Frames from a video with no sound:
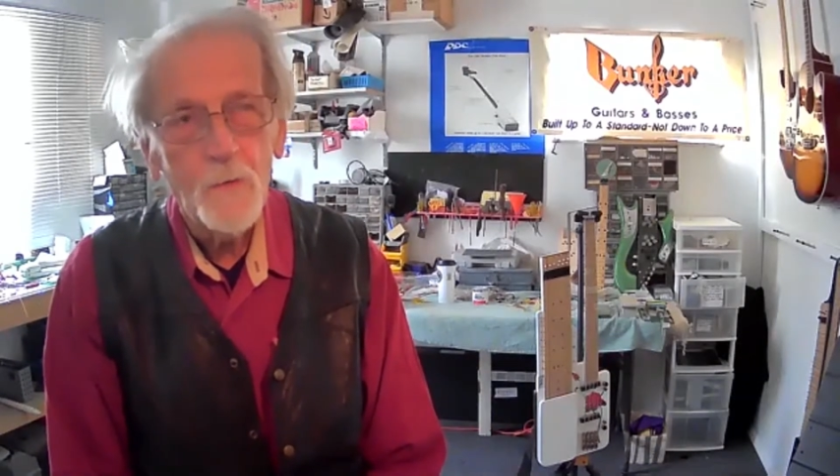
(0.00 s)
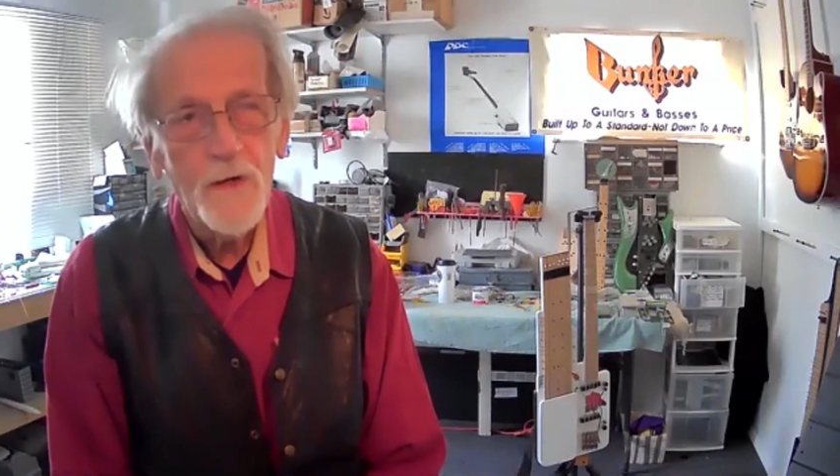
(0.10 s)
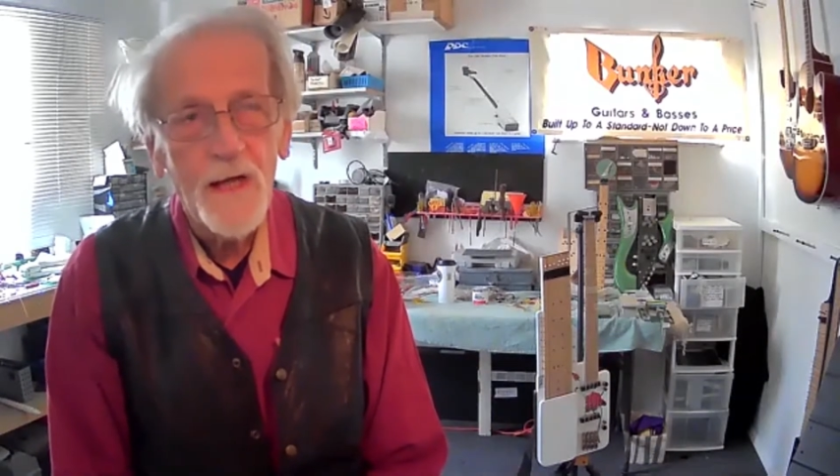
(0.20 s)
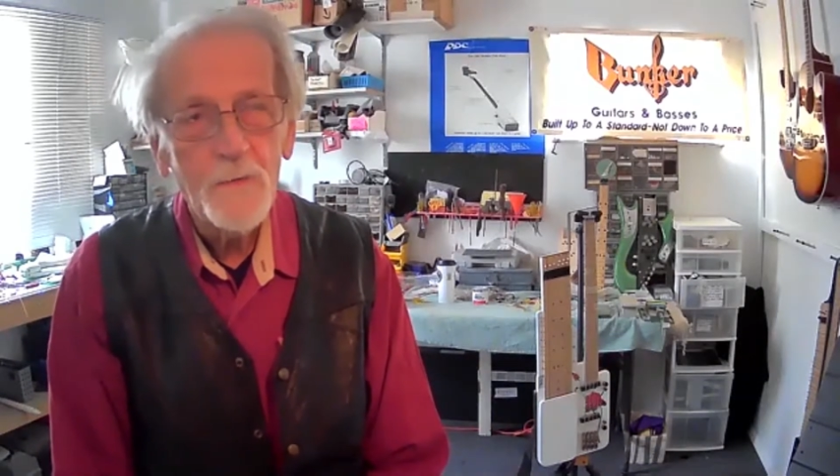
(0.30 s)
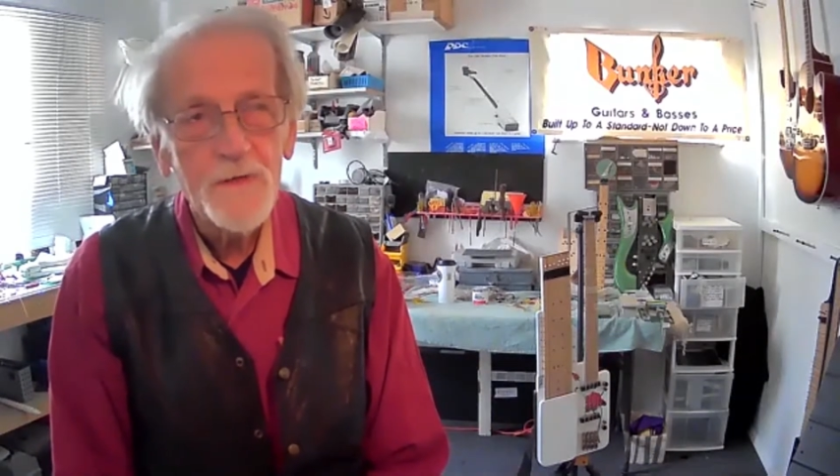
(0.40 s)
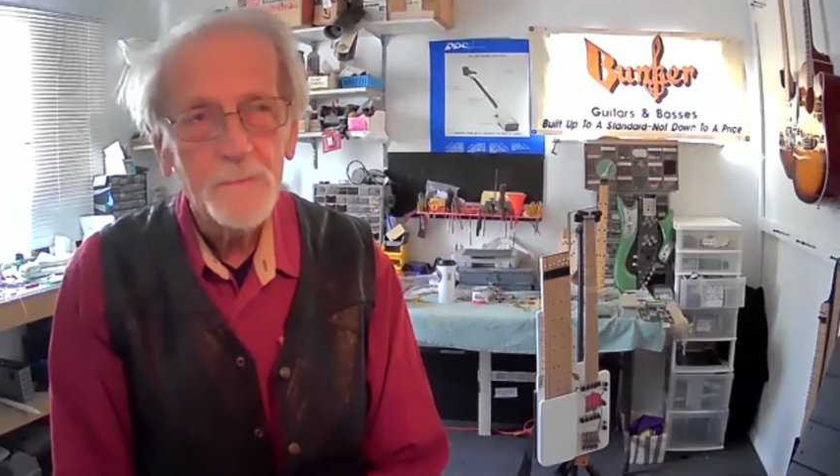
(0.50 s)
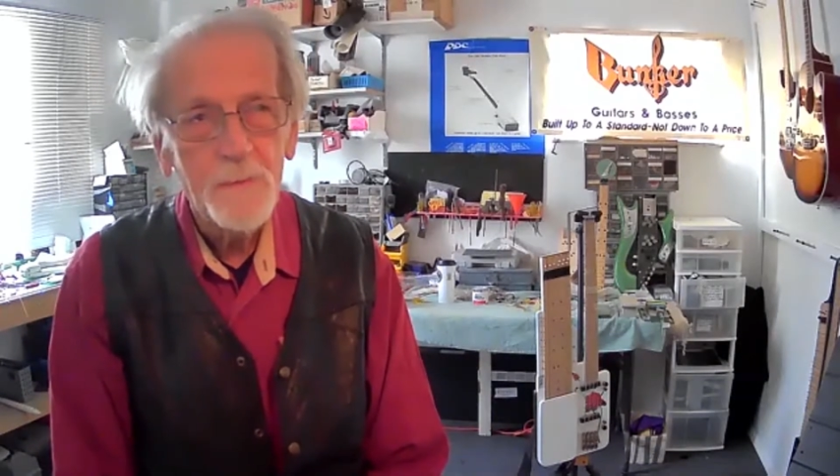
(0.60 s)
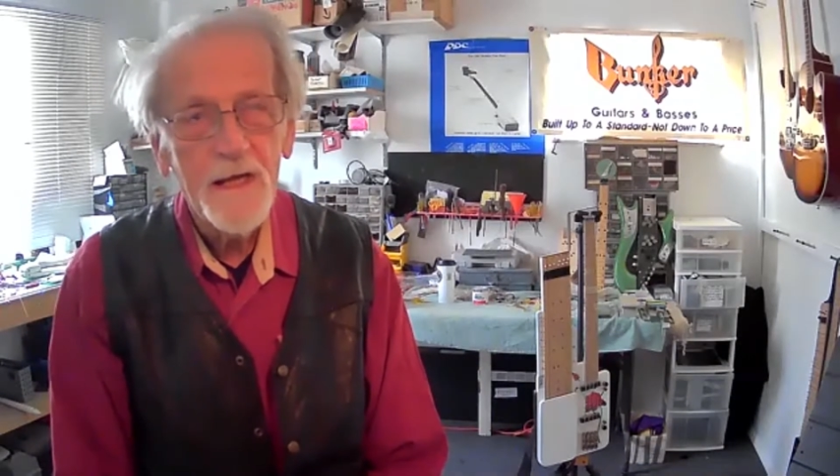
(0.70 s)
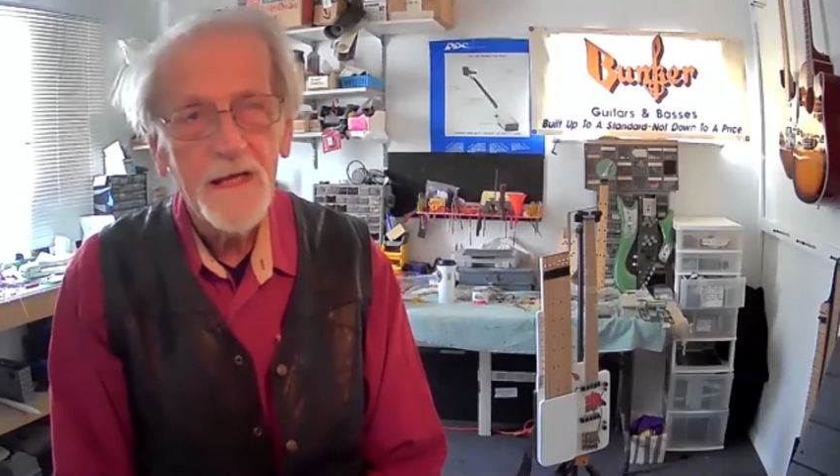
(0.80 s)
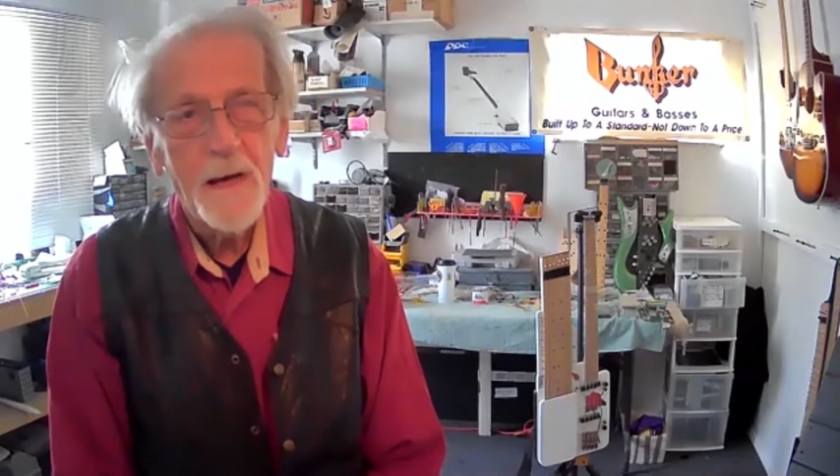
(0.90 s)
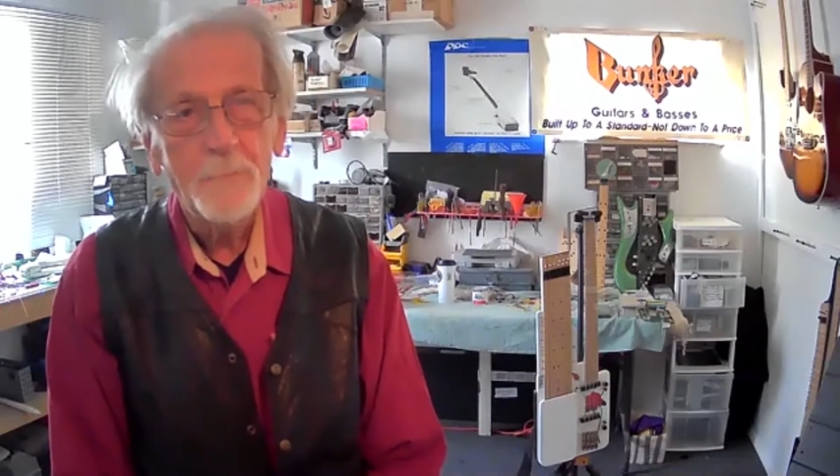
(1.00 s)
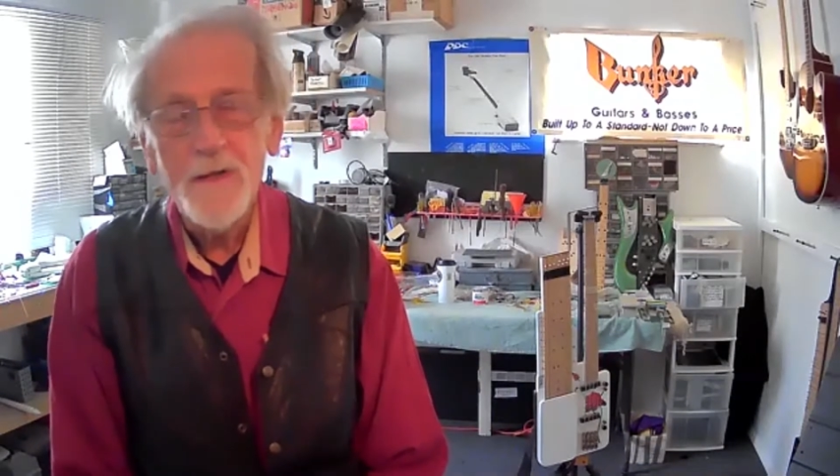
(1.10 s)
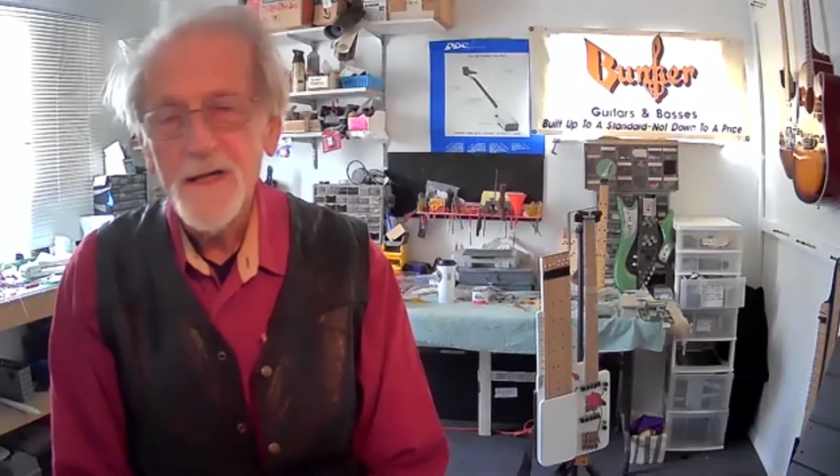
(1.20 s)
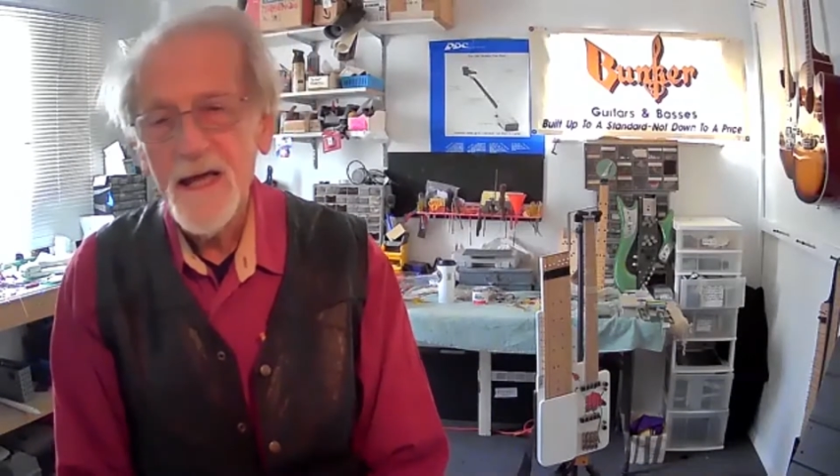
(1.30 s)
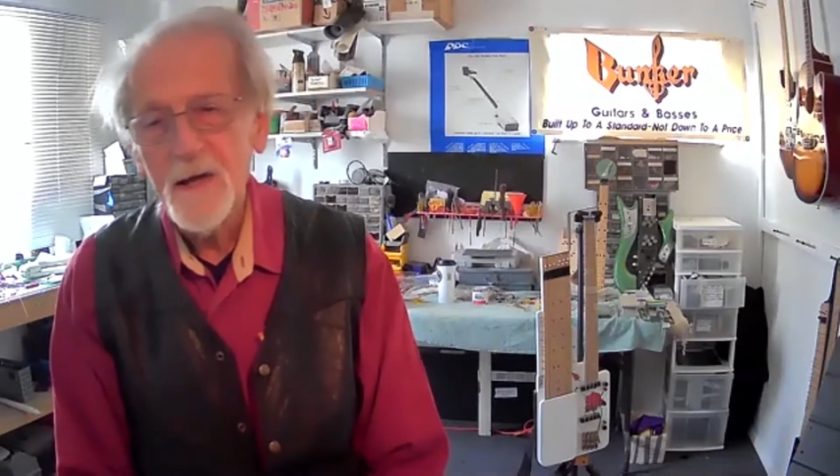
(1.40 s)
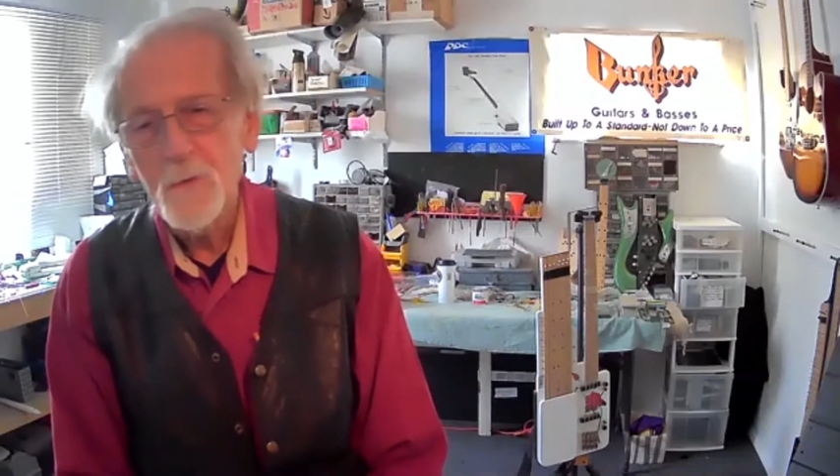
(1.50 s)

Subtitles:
when I was playing up the neck